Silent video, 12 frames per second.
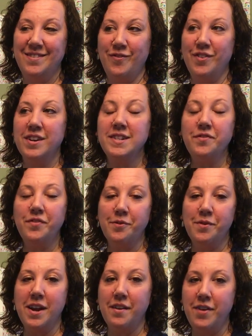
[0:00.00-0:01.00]
for a different
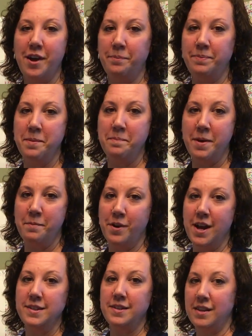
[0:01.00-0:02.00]
way to help them
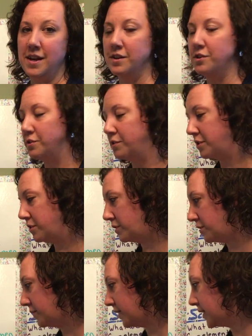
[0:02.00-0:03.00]
memorize. A lot of tutors
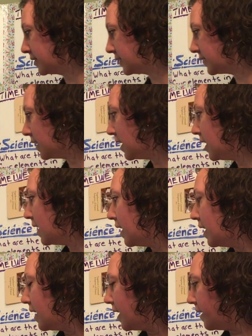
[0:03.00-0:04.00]
do this,
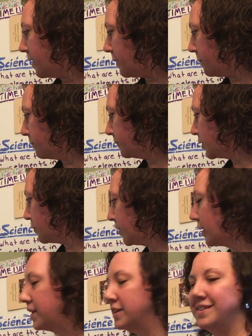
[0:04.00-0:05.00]
so we're
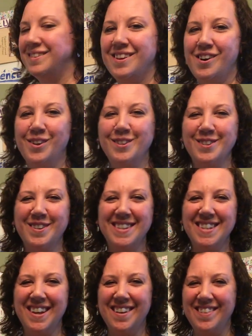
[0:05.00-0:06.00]
going to all do it
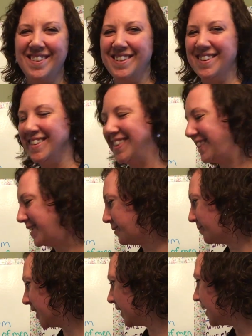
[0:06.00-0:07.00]
together this
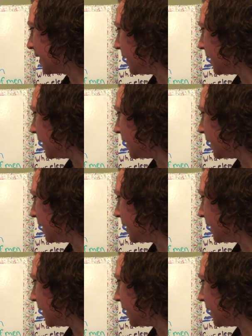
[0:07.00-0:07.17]
week.